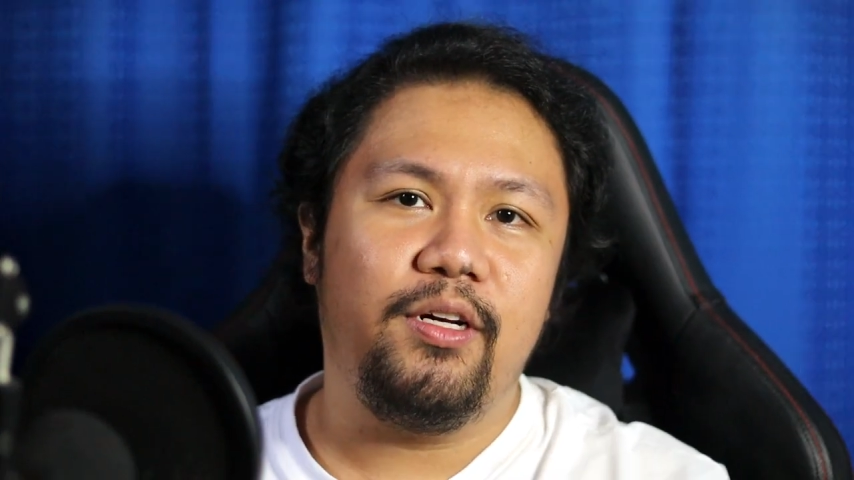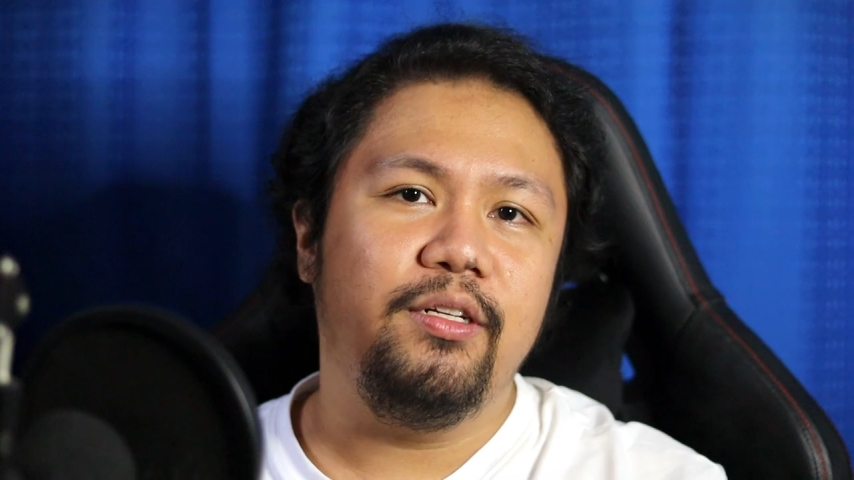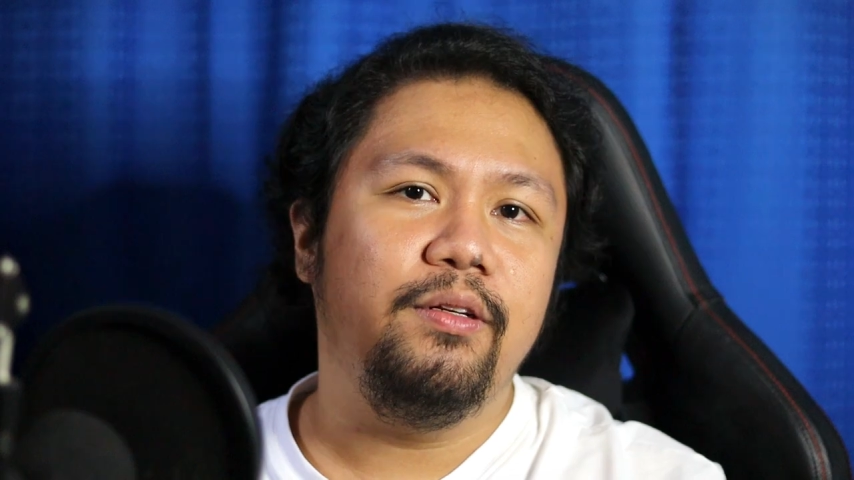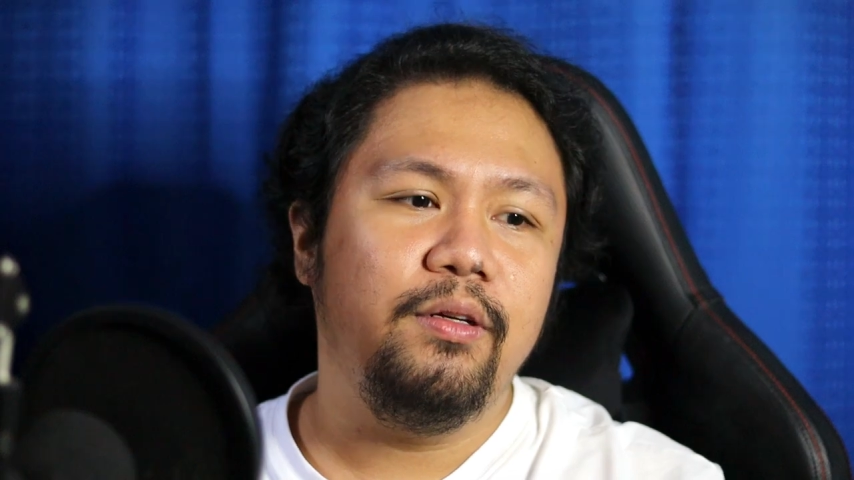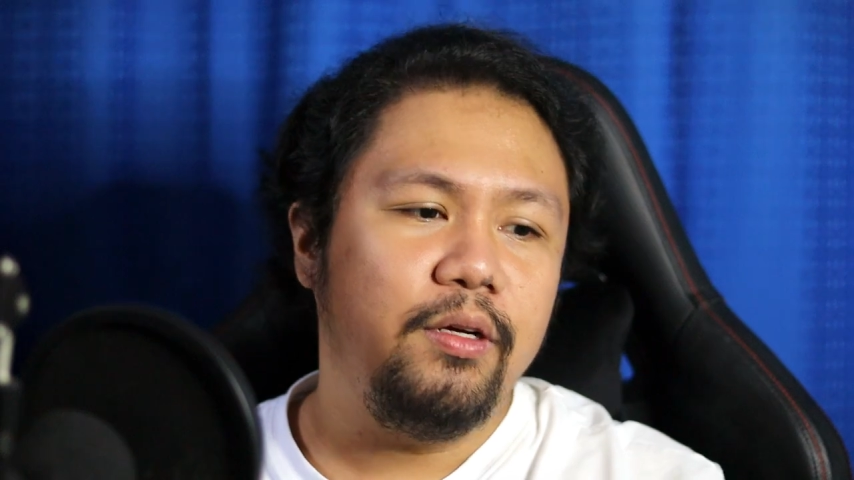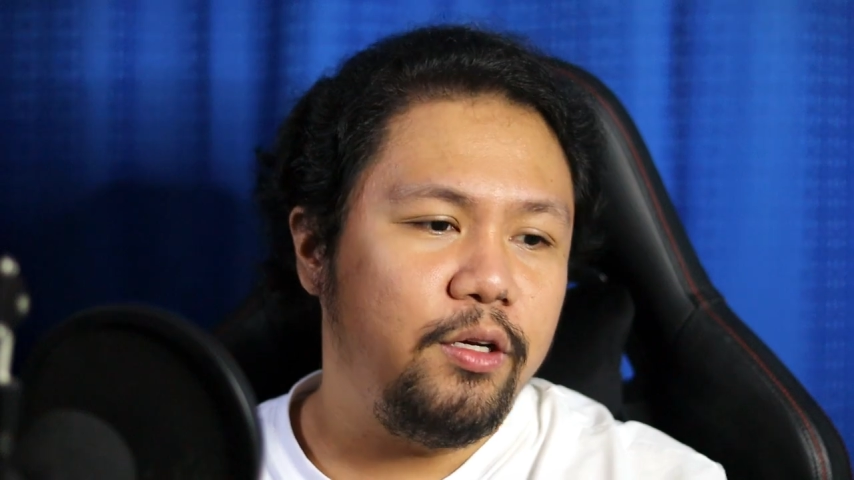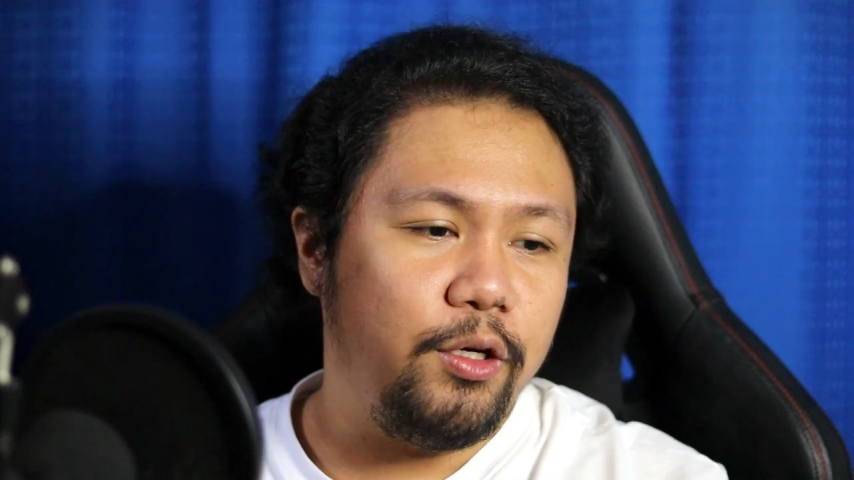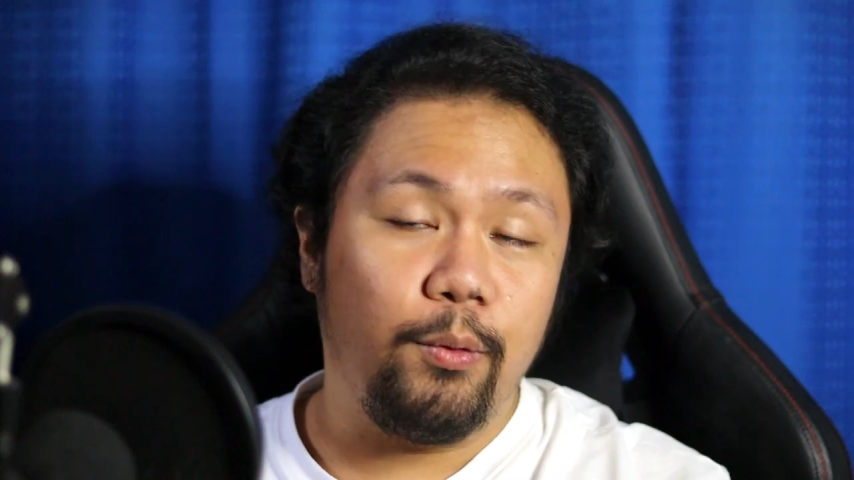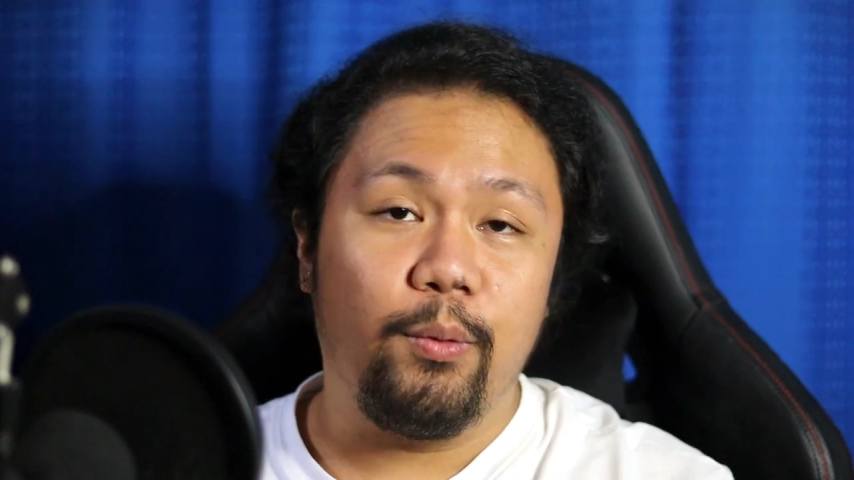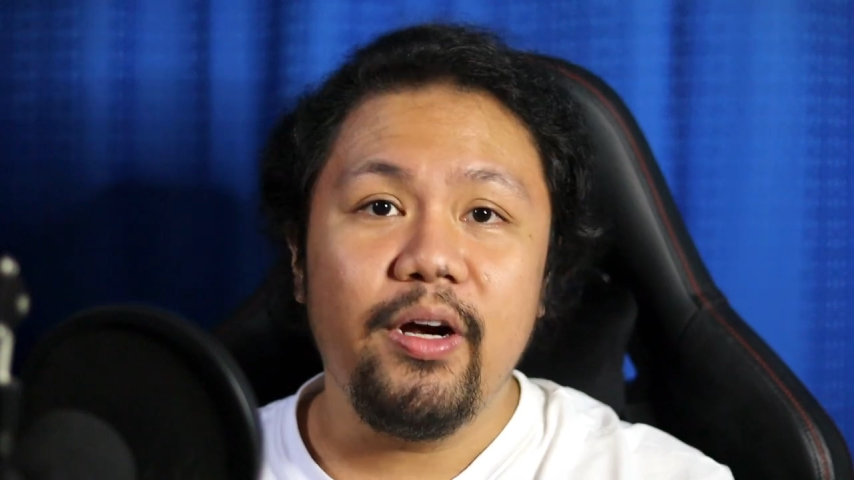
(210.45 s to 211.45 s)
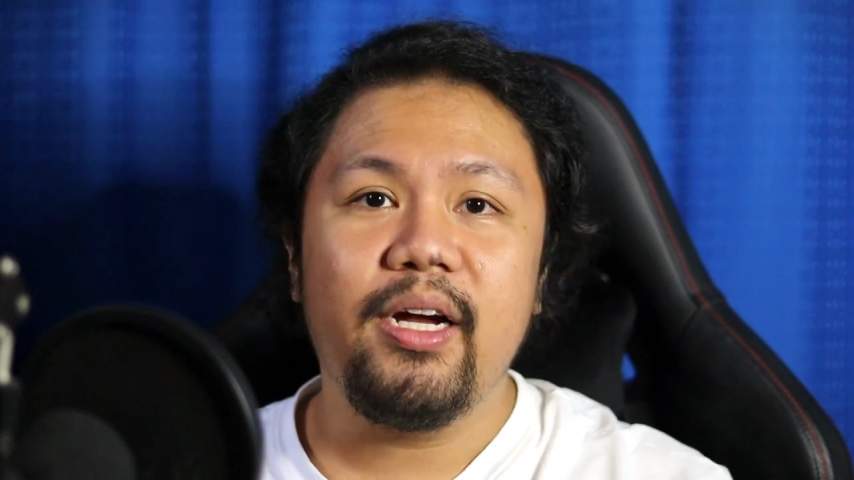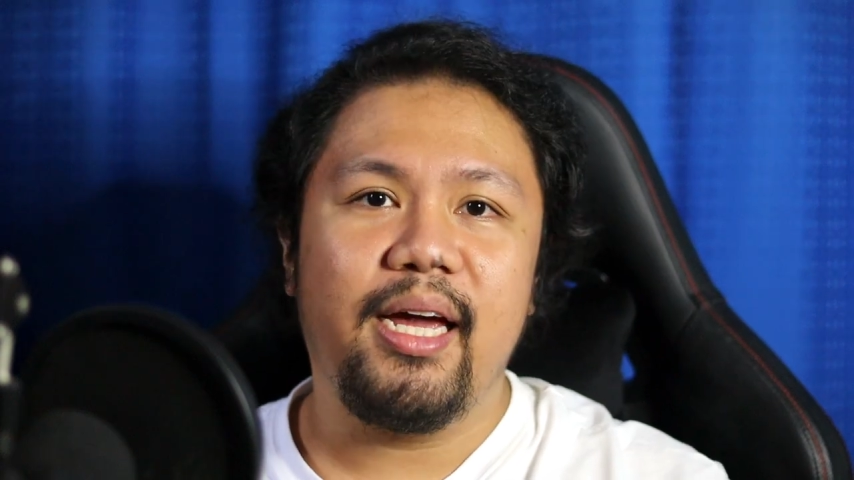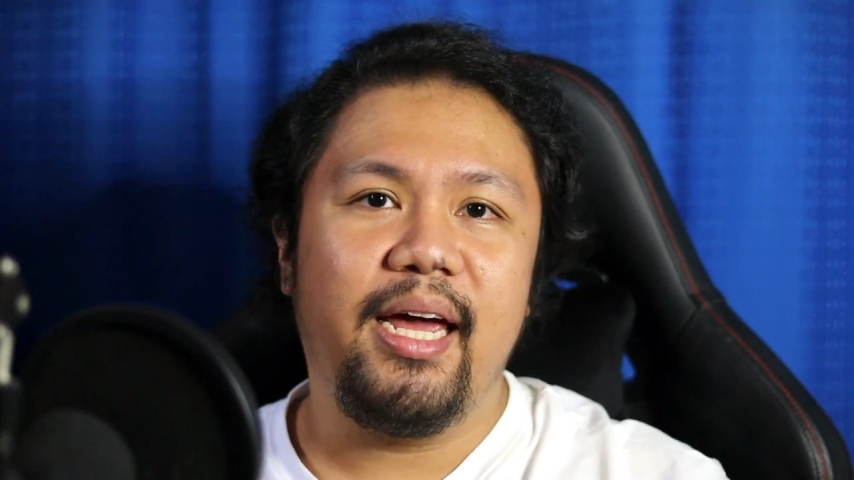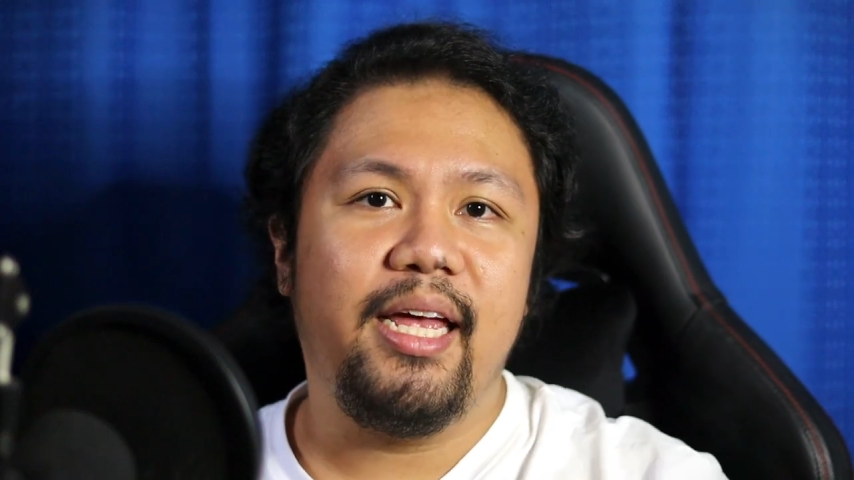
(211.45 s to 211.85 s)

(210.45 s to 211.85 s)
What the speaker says: on your work,